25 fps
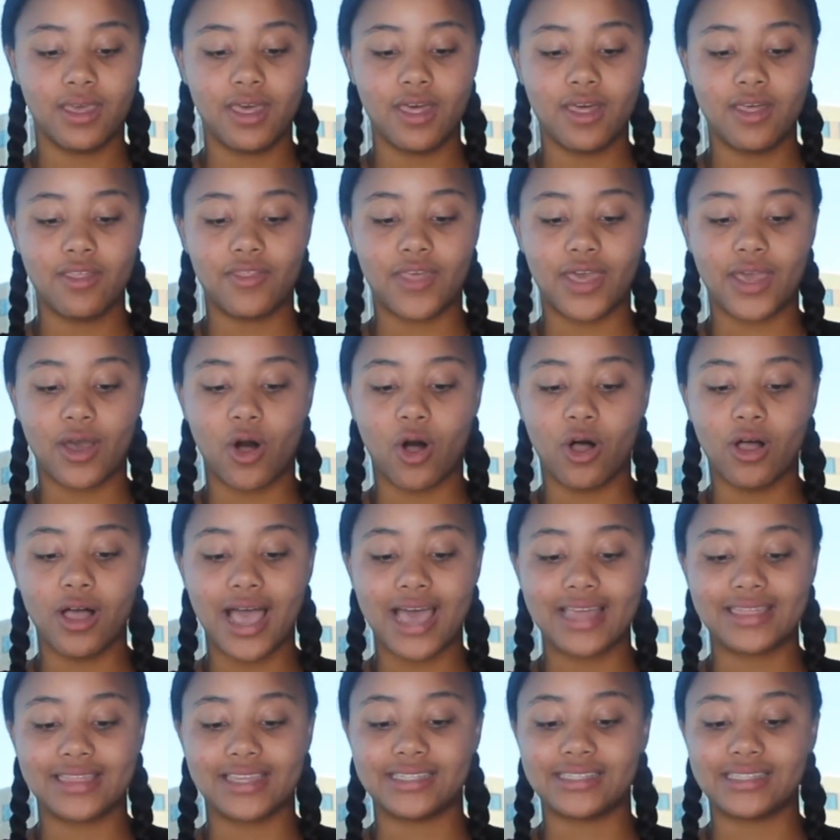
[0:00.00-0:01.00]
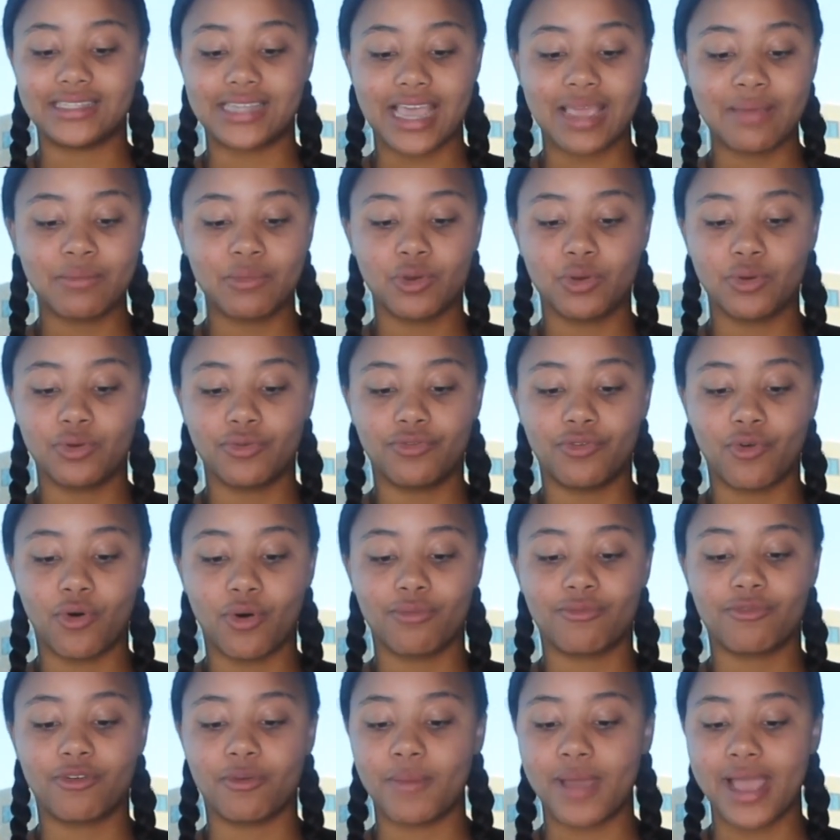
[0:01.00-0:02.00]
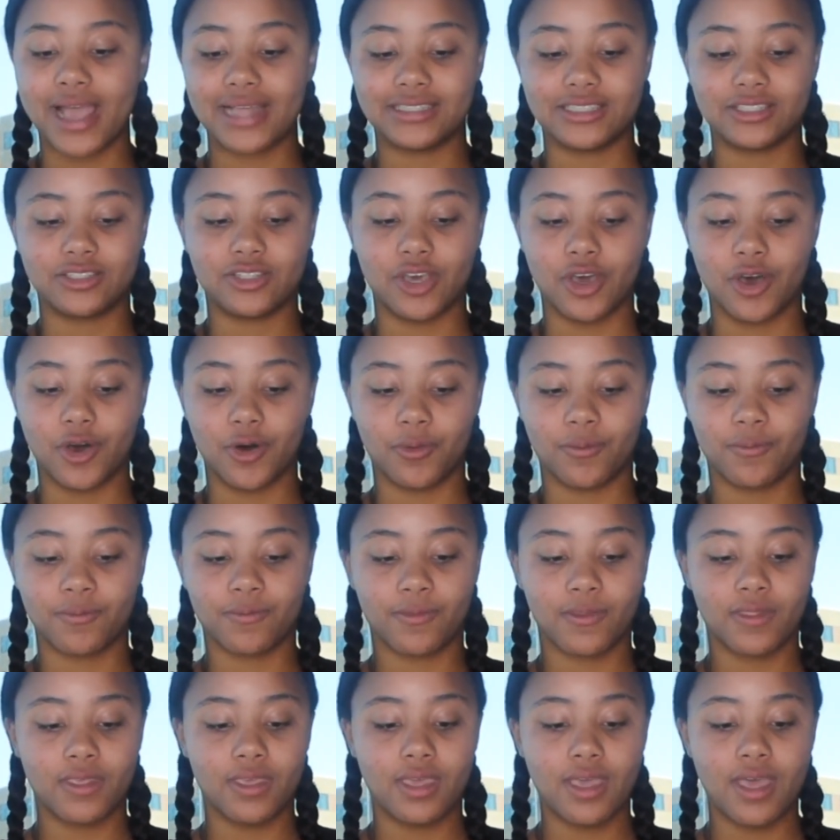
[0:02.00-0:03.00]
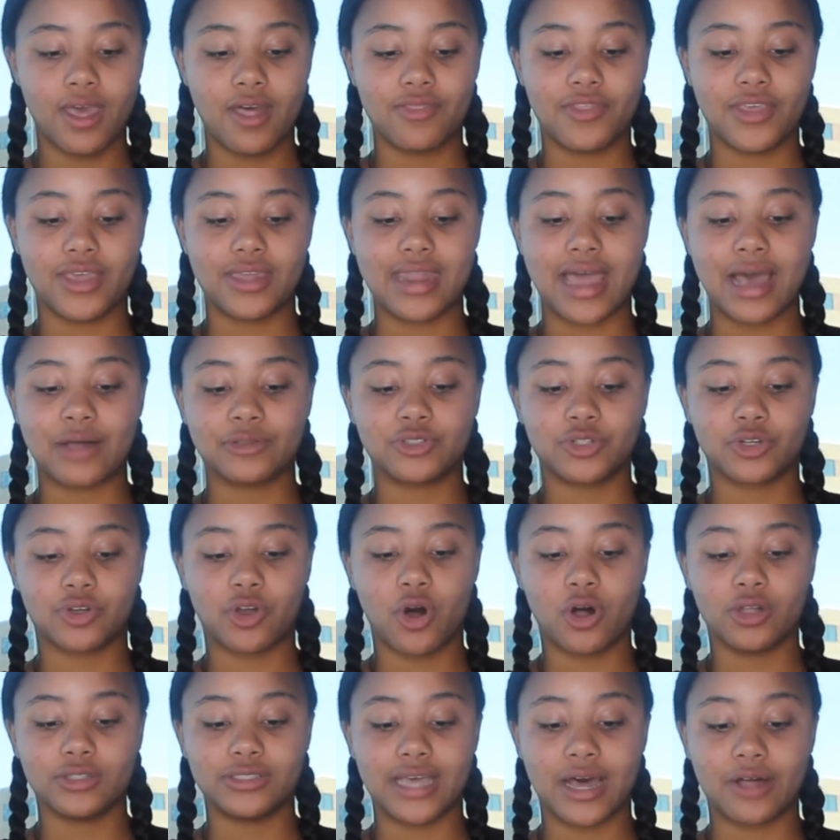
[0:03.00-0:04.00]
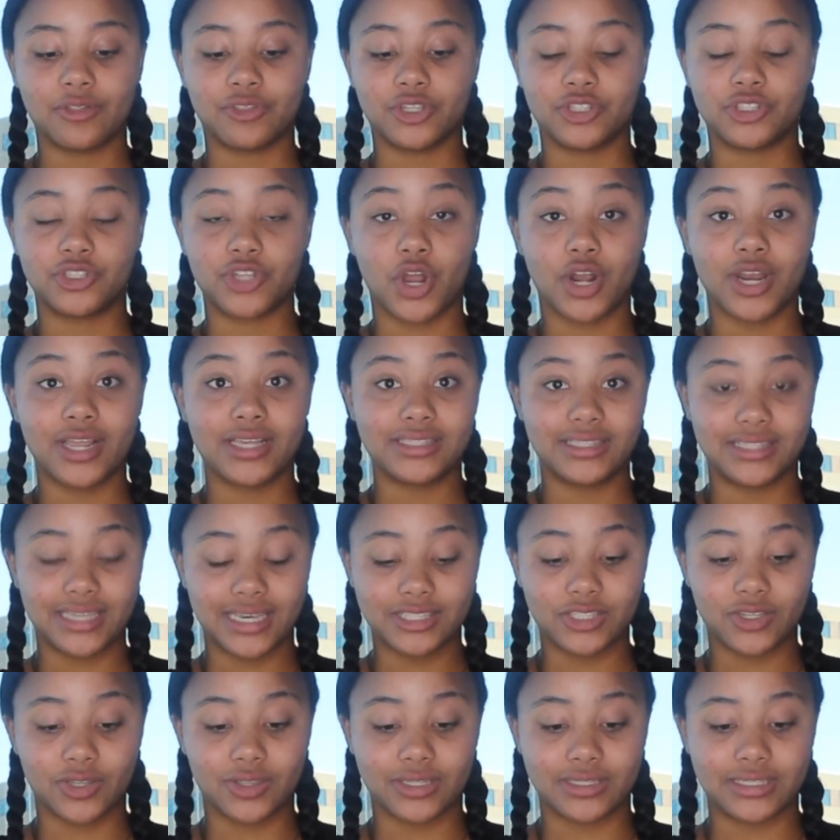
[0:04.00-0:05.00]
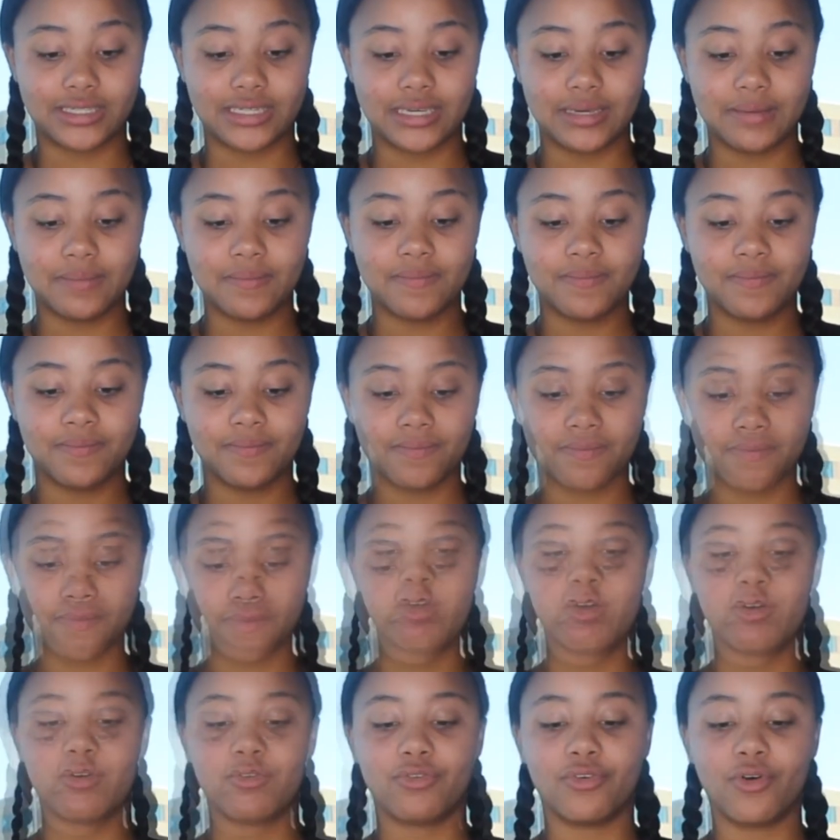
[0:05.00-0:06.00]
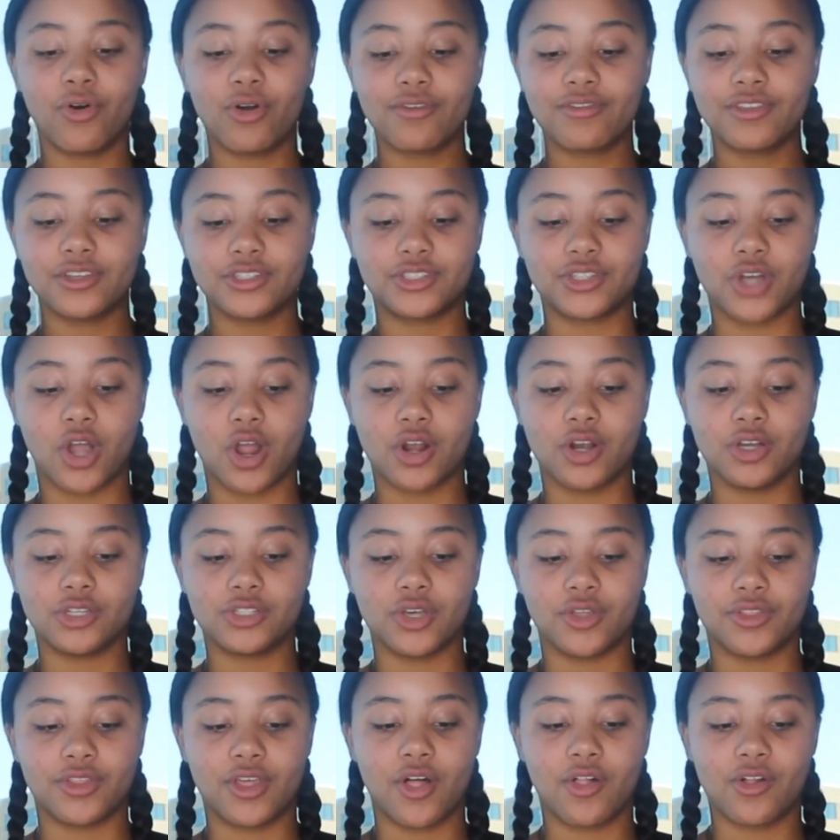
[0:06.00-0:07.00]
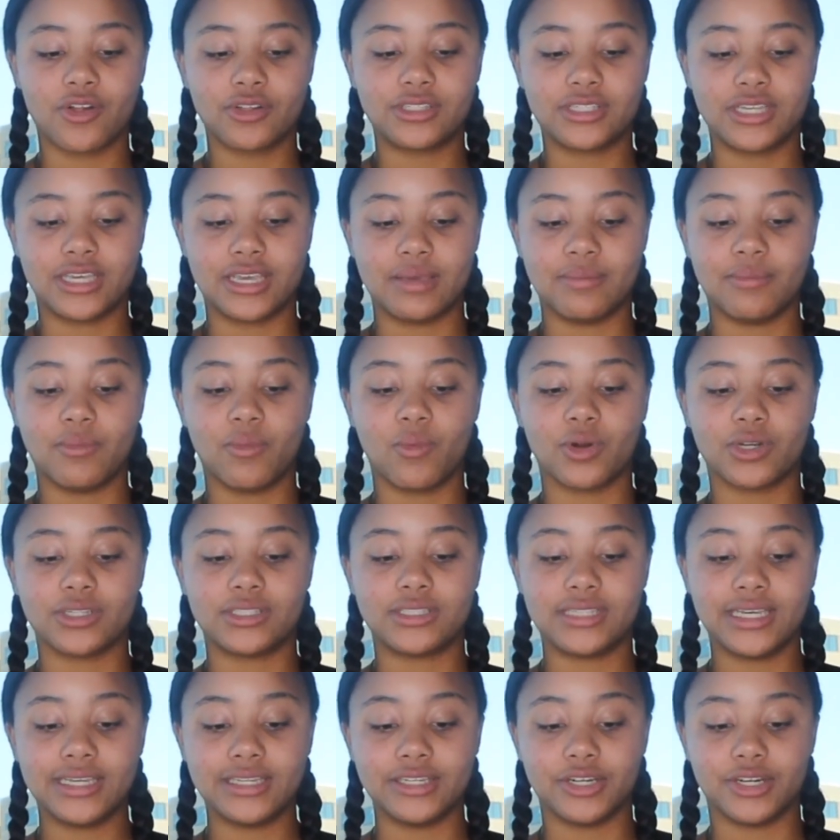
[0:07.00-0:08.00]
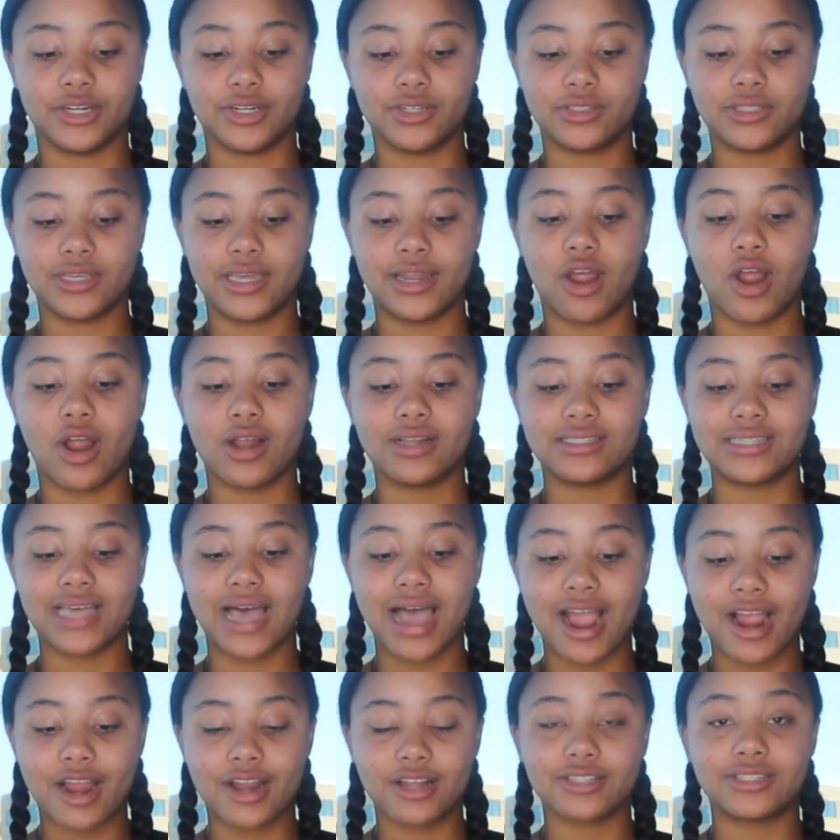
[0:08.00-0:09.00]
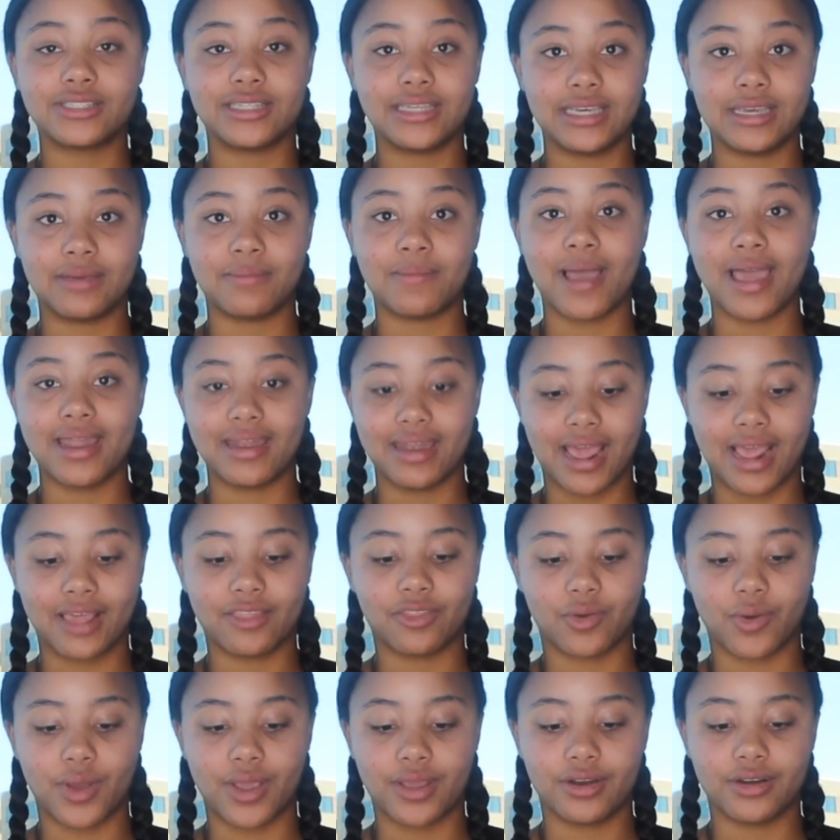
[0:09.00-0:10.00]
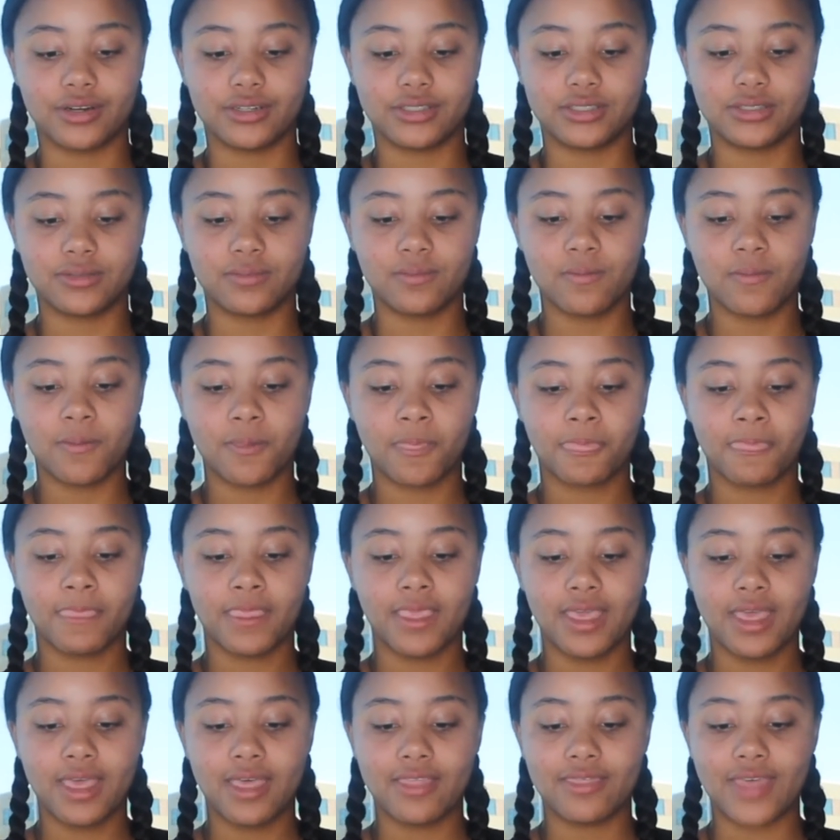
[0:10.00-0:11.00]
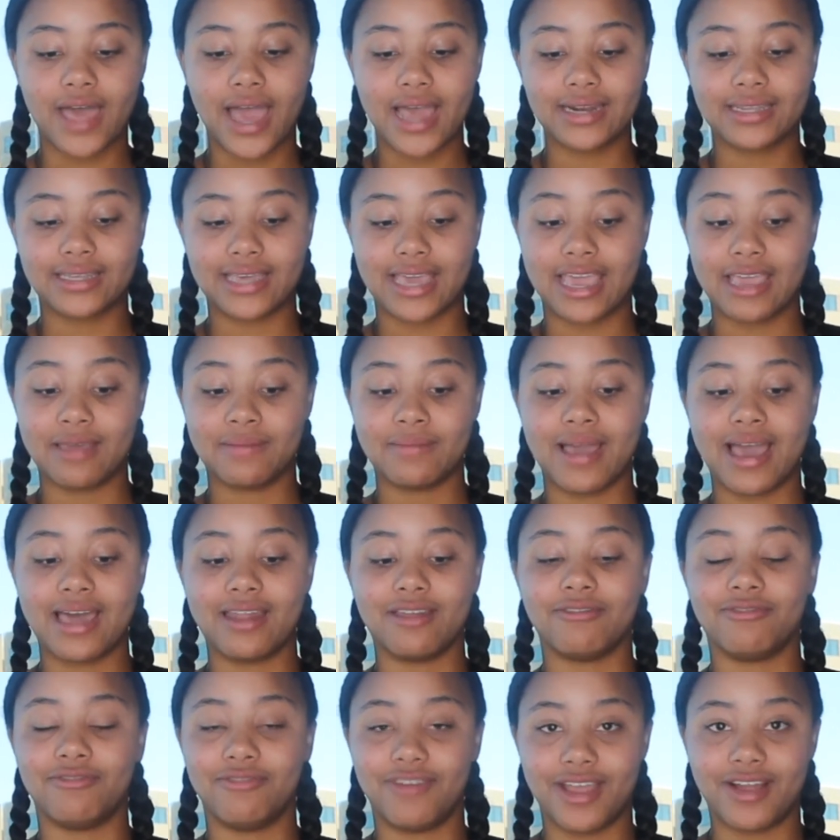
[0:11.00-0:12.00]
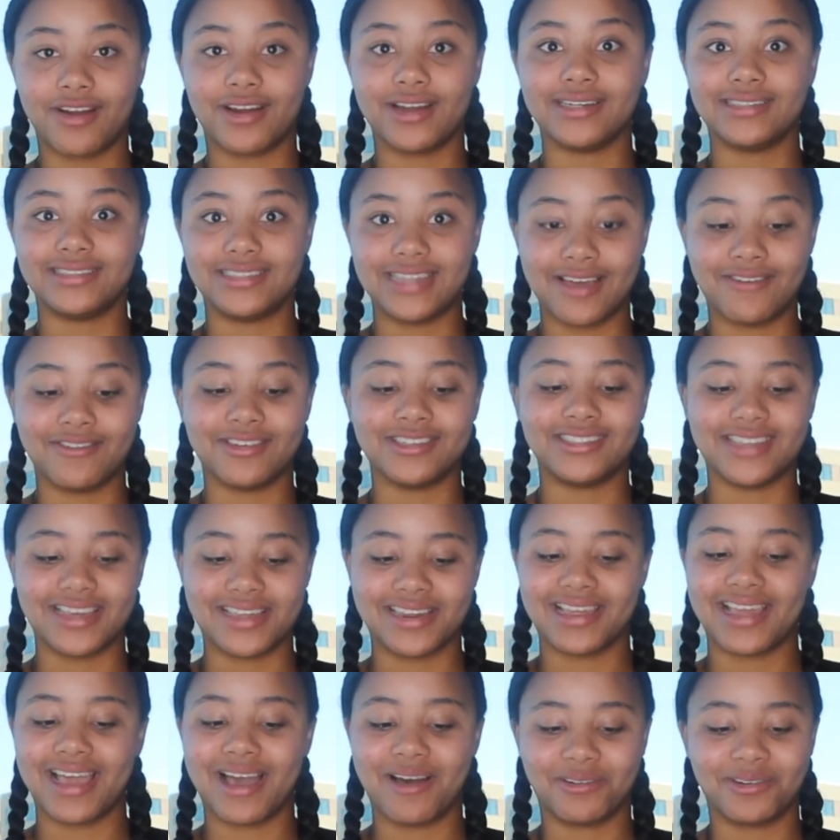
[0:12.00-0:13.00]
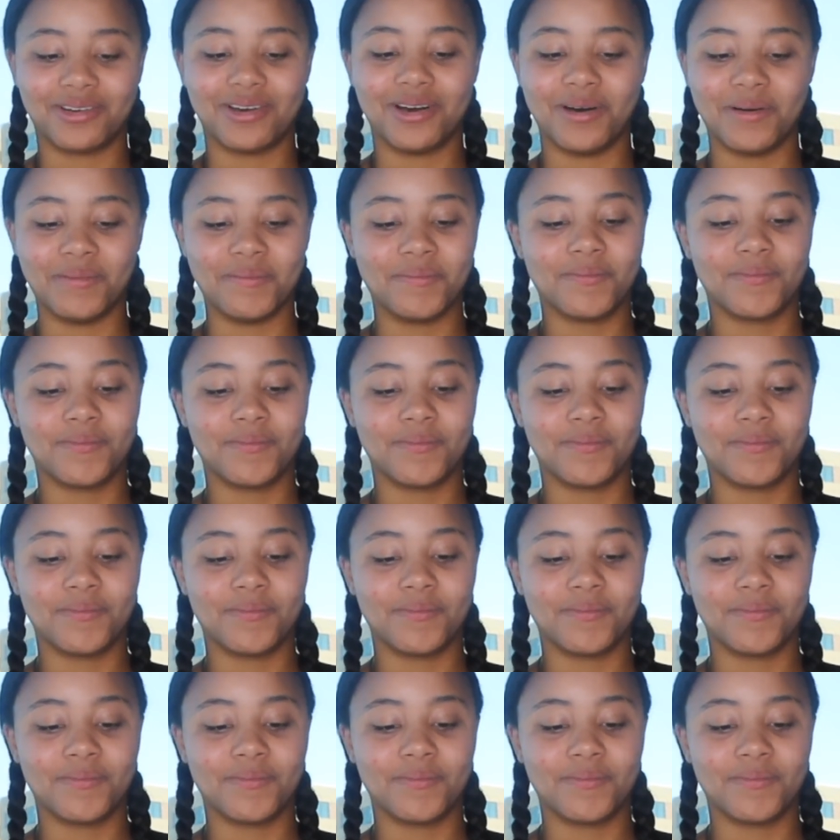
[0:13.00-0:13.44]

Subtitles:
They all had the same uniform from head to toe. The announcer called out the starting 6 on the team. 4 of the starters on the other team were seniors, and our entire team had 9th graders. That game had a very devastating outcome.